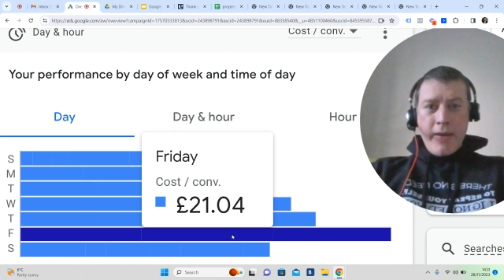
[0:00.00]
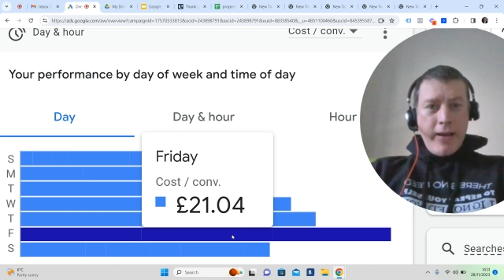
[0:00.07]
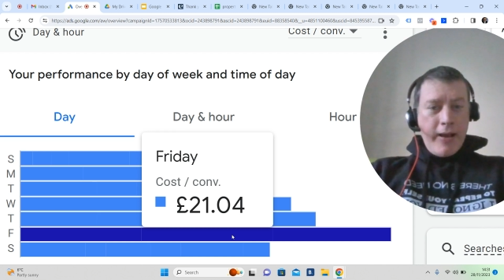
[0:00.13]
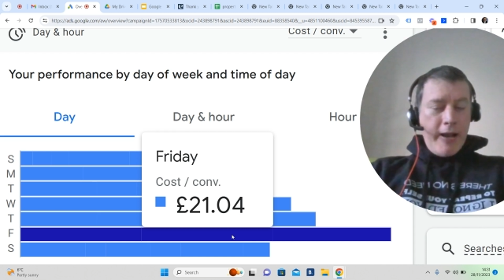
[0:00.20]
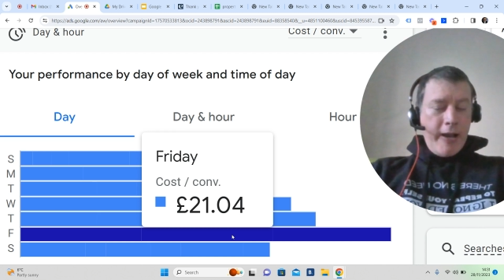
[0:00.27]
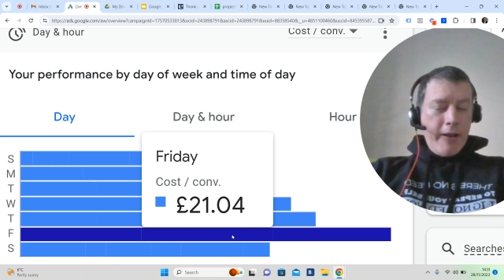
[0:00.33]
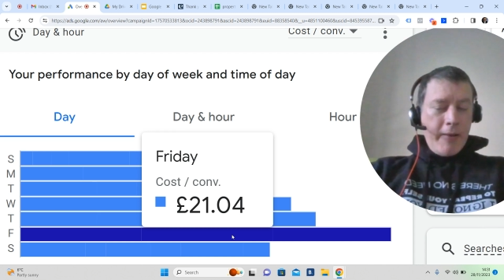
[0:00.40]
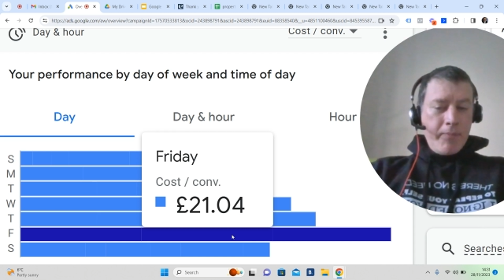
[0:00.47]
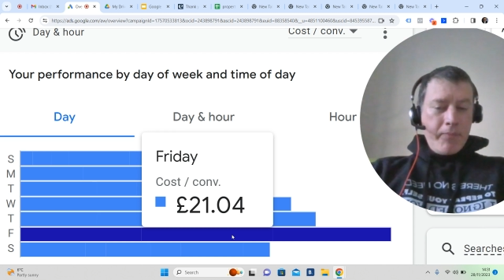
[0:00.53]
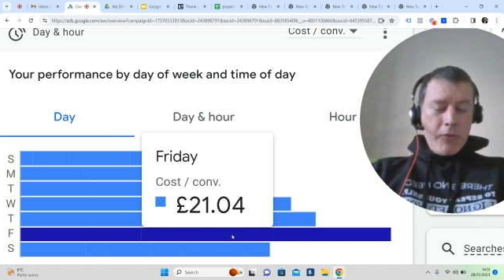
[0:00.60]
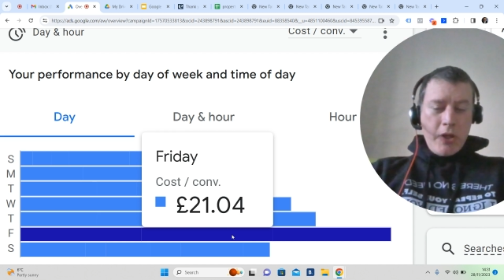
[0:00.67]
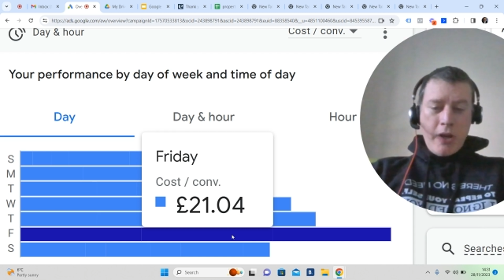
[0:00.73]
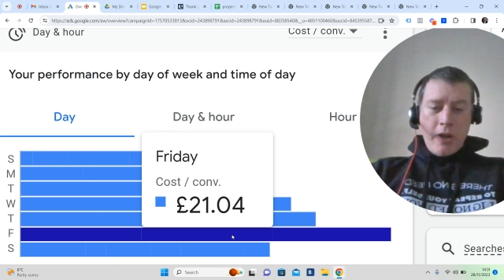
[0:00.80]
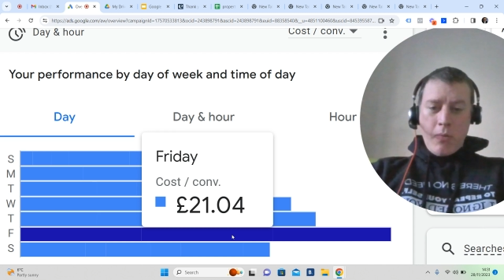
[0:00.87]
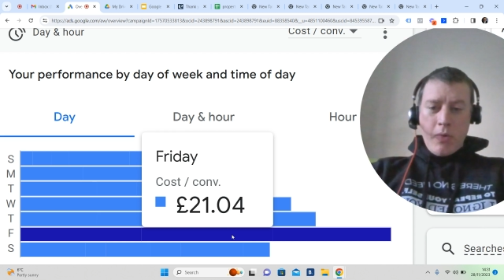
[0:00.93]

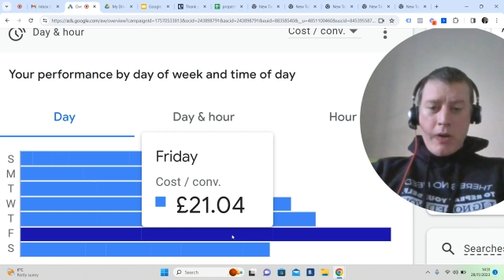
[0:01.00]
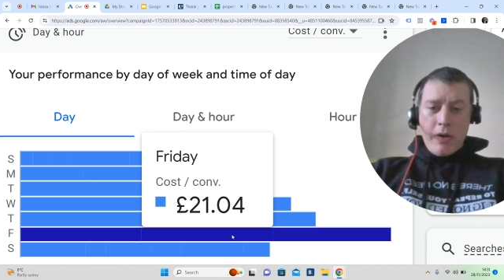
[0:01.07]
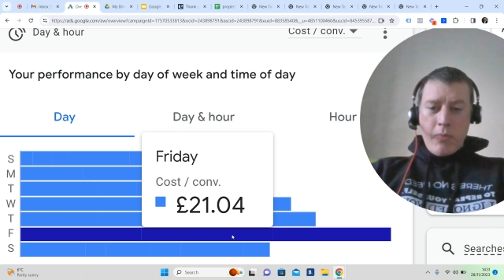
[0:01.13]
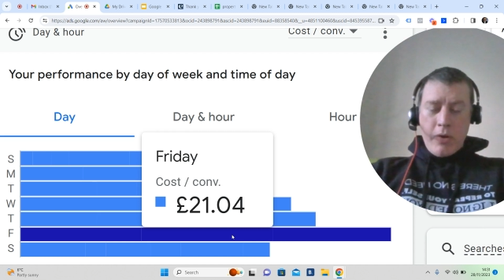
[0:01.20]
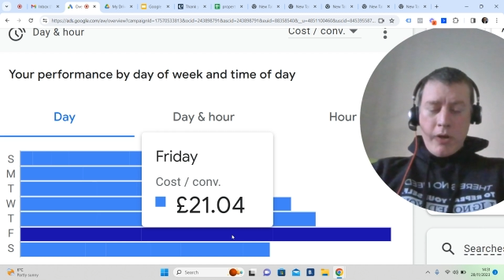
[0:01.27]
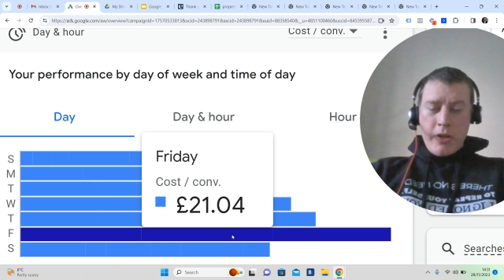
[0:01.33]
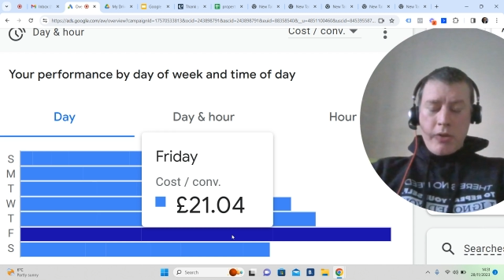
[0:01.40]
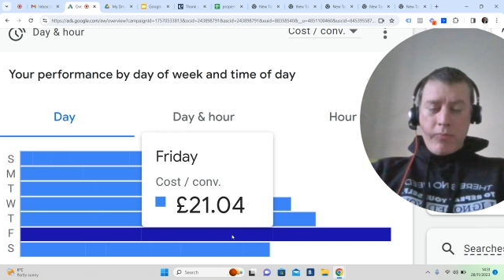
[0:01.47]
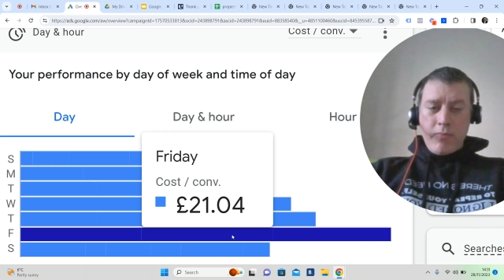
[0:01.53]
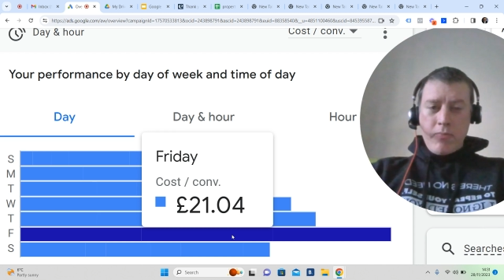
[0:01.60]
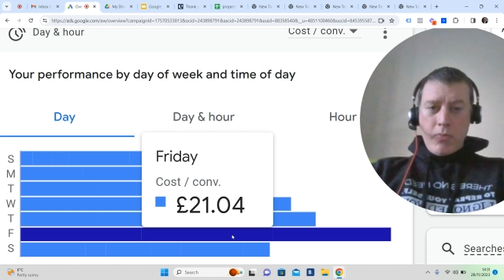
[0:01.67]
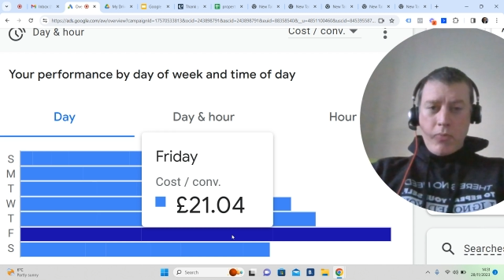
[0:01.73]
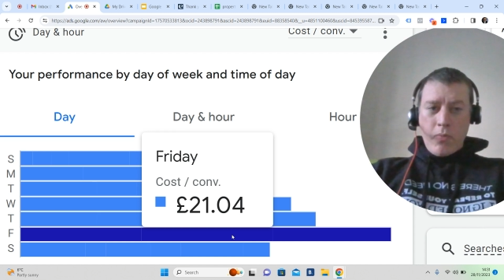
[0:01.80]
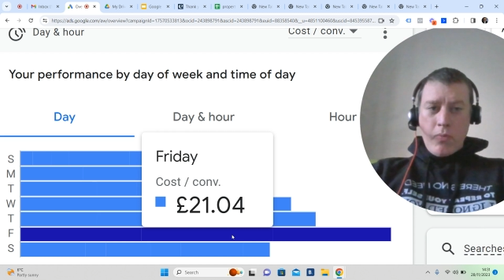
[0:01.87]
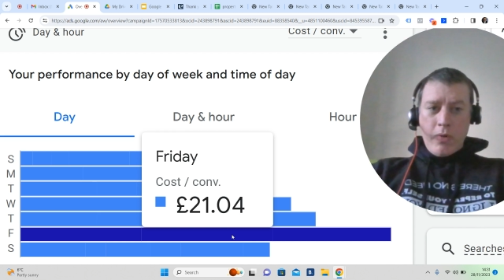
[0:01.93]

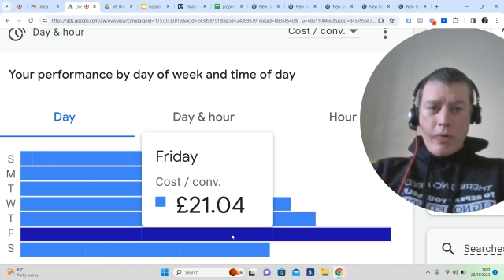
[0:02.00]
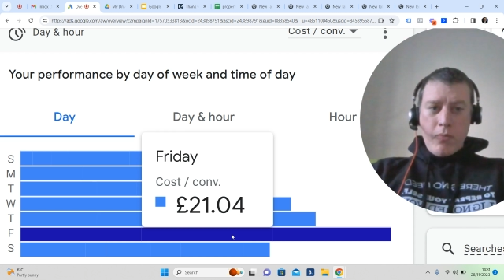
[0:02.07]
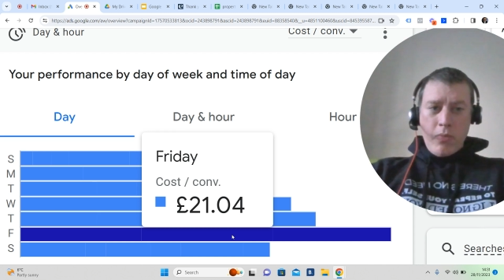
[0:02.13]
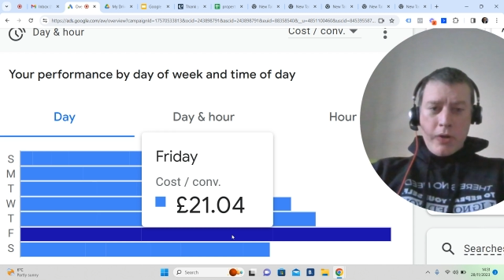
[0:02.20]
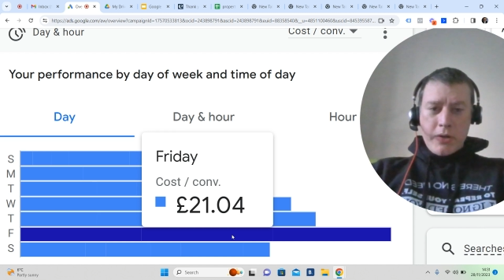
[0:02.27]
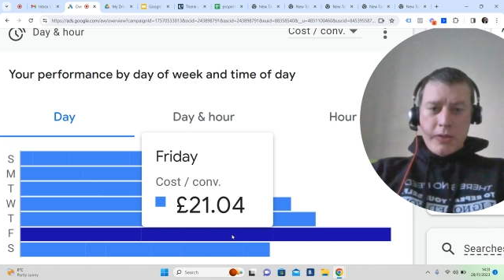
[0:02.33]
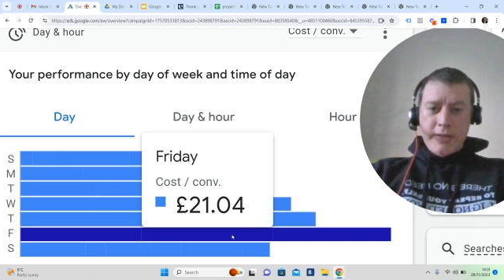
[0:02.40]
we're